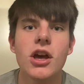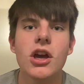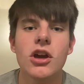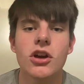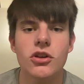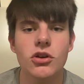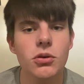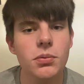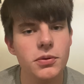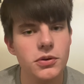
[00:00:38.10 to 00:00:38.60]

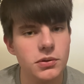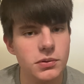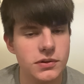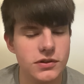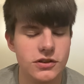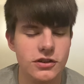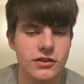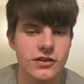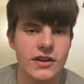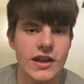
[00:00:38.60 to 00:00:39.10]
An orbital is
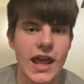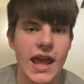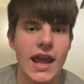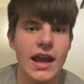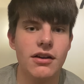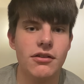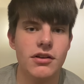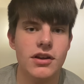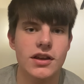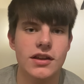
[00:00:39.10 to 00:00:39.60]
just an
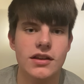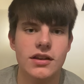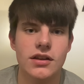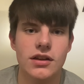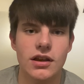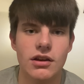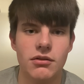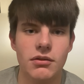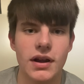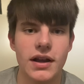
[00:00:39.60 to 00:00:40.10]
area
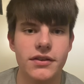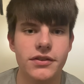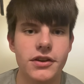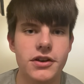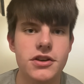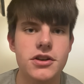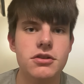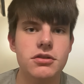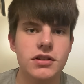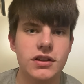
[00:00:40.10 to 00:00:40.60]
around
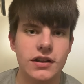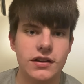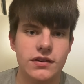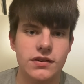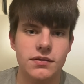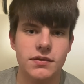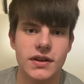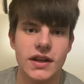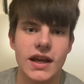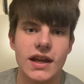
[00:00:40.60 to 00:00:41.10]
the nucleus
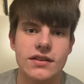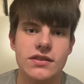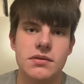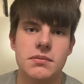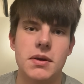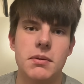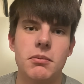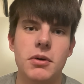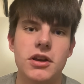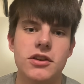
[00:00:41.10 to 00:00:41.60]
of an atom
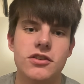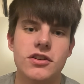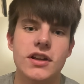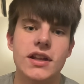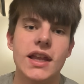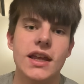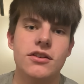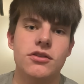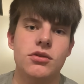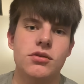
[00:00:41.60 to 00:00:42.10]
in which an
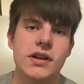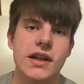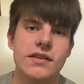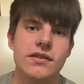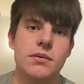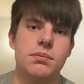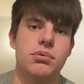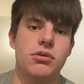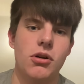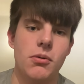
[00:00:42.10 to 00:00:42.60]
electron has
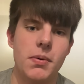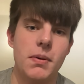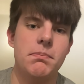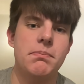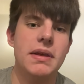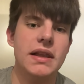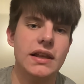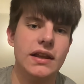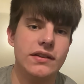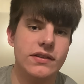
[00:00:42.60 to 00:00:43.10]
a
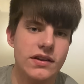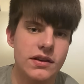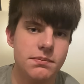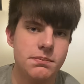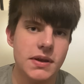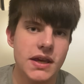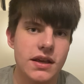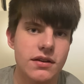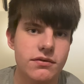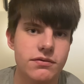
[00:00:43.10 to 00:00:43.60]
probability of
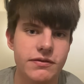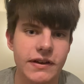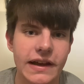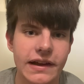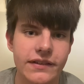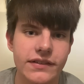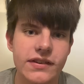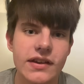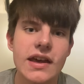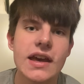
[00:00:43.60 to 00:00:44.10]
being
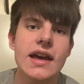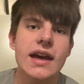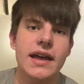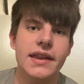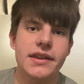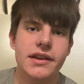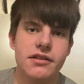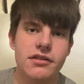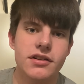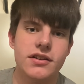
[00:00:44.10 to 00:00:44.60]
found, and
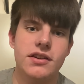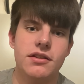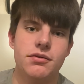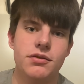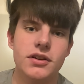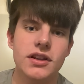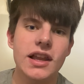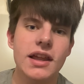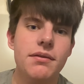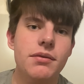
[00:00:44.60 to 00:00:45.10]
there are
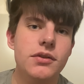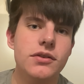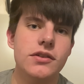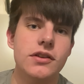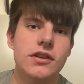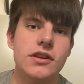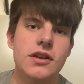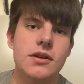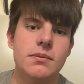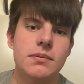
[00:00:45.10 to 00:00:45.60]
different levels
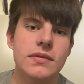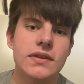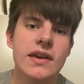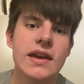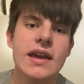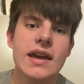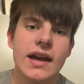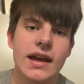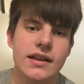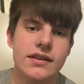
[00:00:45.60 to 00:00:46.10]
of them.
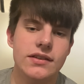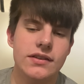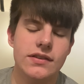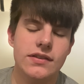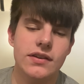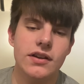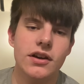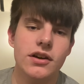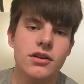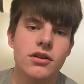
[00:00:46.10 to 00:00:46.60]
And
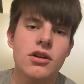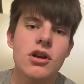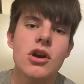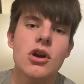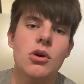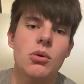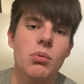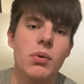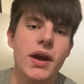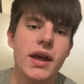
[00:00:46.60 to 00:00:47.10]
so,
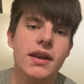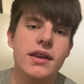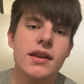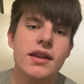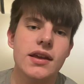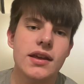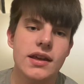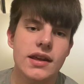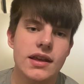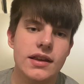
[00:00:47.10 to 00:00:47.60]
when
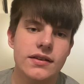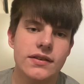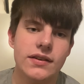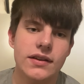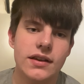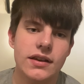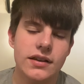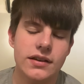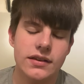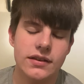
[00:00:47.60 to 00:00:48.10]
it
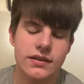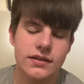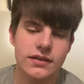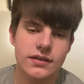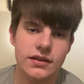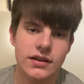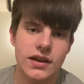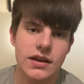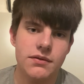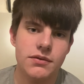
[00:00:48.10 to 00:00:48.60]
is
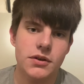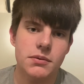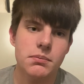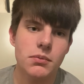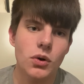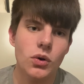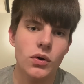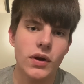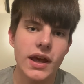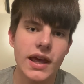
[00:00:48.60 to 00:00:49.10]
given
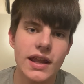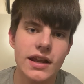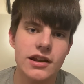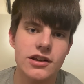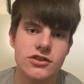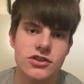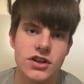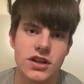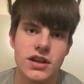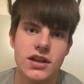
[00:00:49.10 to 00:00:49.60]
more
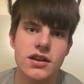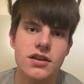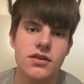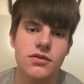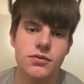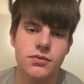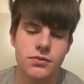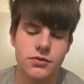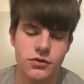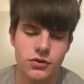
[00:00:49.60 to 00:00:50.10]
energy
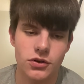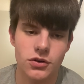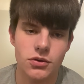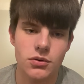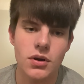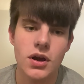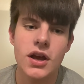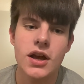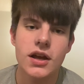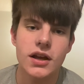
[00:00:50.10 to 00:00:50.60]

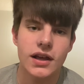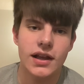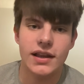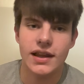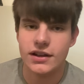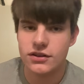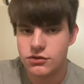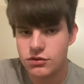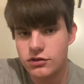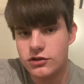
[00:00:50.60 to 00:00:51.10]
through
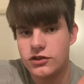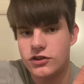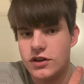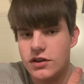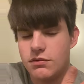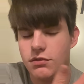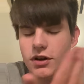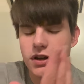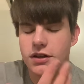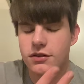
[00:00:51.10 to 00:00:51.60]
electricity
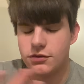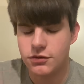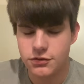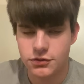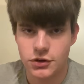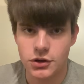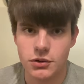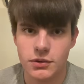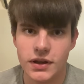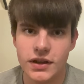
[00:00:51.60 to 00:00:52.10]
running
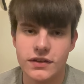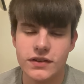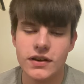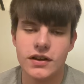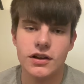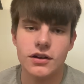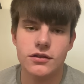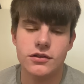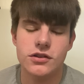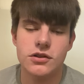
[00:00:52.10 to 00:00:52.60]
through it, it
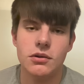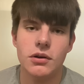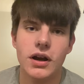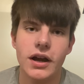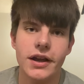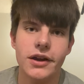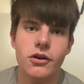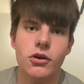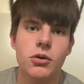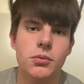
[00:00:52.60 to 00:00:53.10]
goes to a
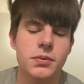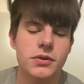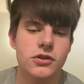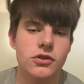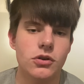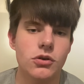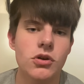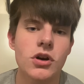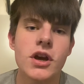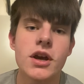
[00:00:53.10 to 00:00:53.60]
higher
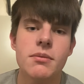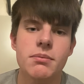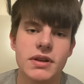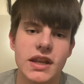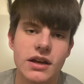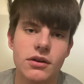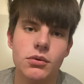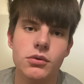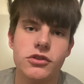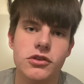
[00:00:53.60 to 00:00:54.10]
orbital, but
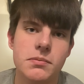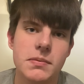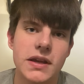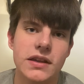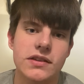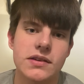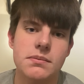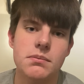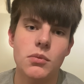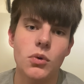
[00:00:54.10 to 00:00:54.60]
that also
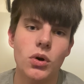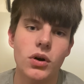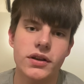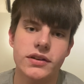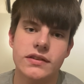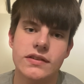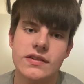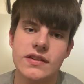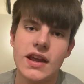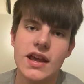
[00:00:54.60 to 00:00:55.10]
makes it more
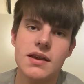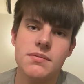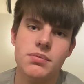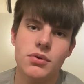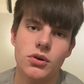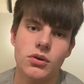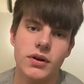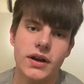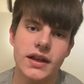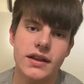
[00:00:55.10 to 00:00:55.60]

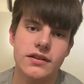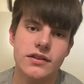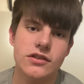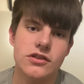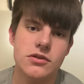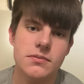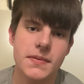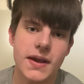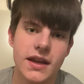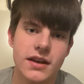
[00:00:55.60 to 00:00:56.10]
unstable. And as
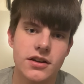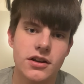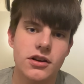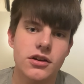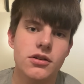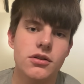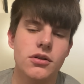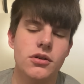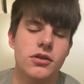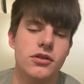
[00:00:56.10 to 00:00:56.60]
you may
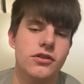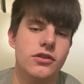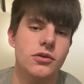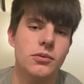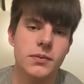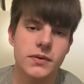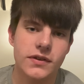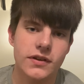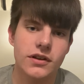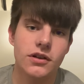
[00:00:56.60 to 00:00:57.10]
know, it's
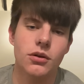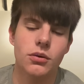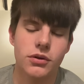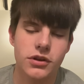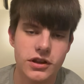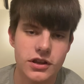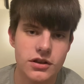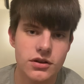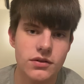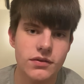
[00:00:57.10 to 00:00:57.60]
almost the law of
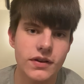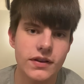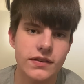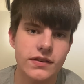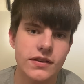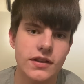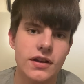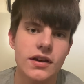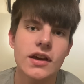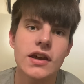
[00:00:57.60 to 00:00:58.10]
the universe
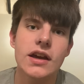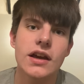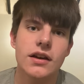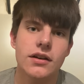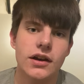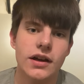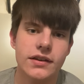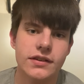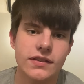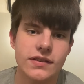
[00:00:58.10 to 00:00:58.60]
that
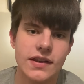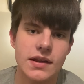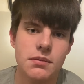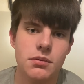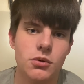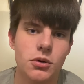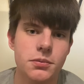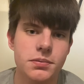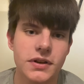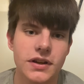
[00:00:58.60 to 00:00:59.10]

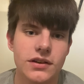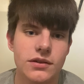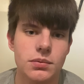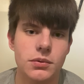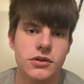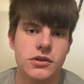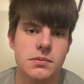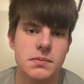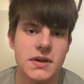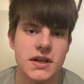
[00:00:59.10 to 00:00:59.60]
unstable objects
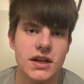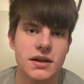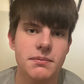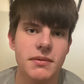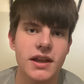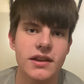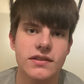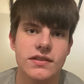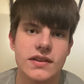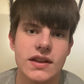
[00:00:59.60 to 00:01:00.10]
want to become
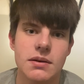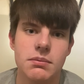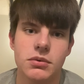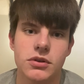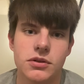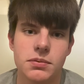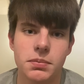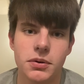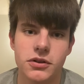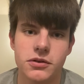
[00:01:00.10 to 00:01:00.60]
as stable
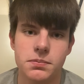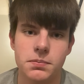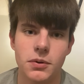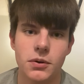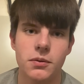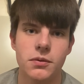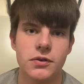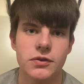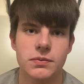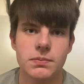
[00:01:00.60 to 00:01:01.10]
as
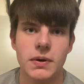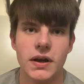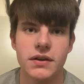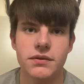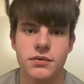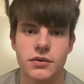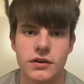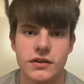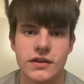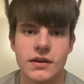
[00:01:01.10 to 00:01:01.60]
possible by,
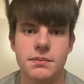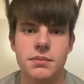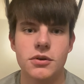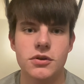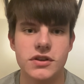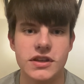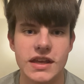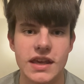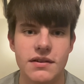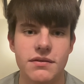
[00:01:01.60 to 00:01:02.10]
for example,
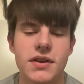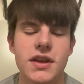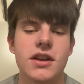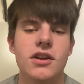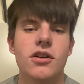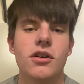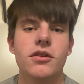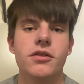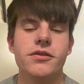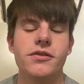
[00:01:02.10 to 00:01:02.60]
giving
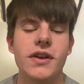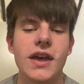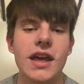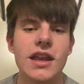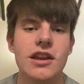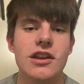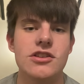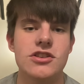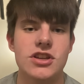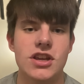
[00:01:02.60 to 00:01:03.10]
off
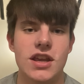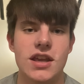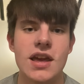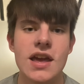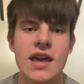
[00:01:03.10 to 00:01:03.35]
energy.